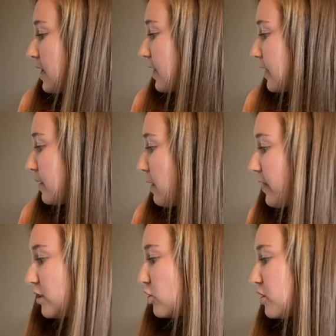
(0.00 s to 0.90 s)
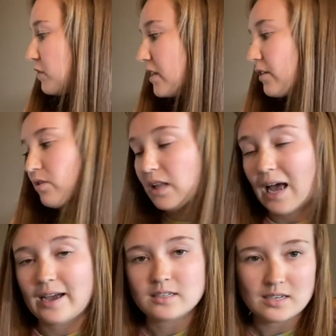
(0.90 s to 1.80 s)
And then just feeling
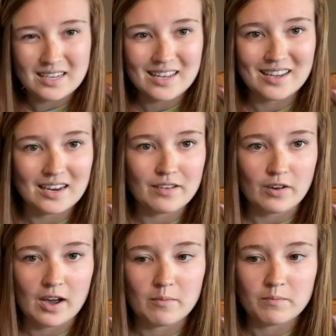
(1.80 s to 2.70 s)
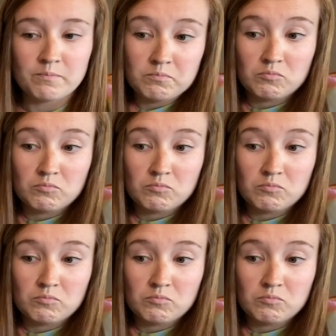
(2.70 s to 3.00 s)
relaxed. Again, if I'm